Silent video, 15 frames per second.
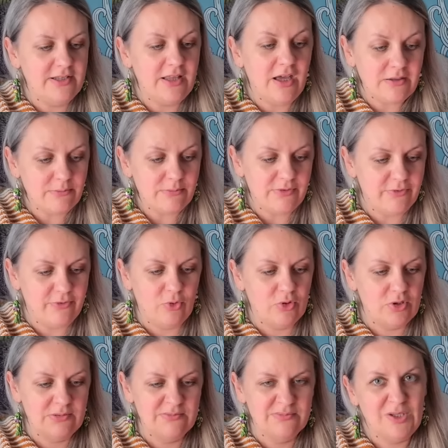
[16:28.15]
done
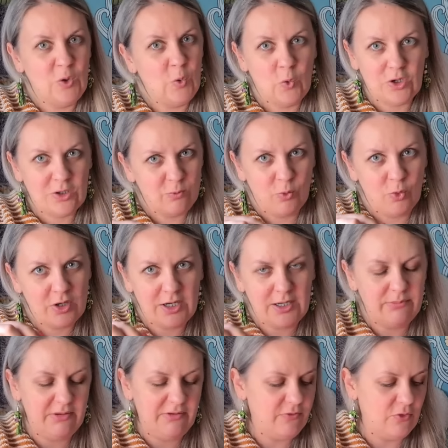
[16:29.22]
before or worn
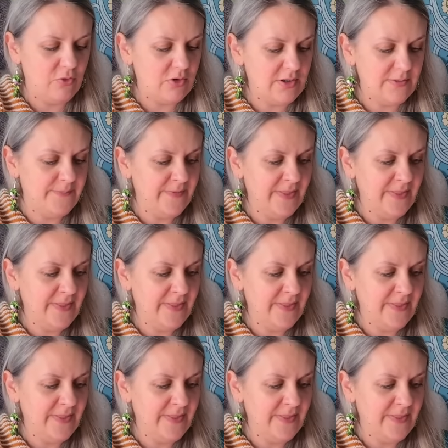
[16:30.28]
before.